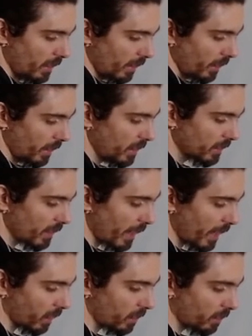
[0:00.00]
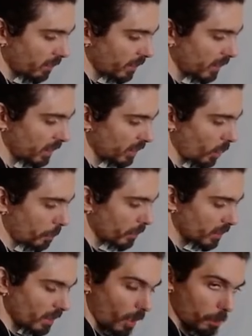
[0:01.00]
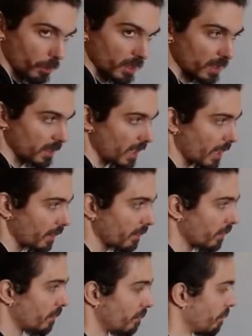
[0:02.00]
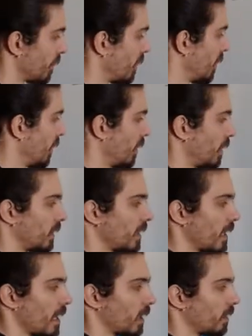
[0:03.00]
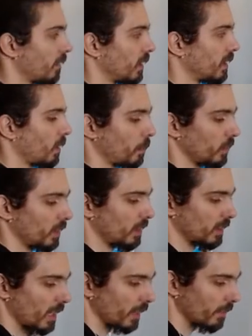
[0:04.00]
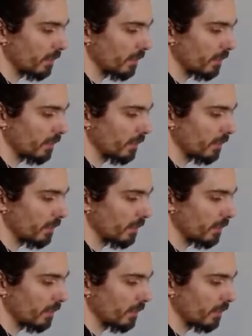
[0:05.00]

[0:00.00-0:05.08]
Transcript: here's the angle, this is the opposite, opposite side. Here's the angle, is the opposite side.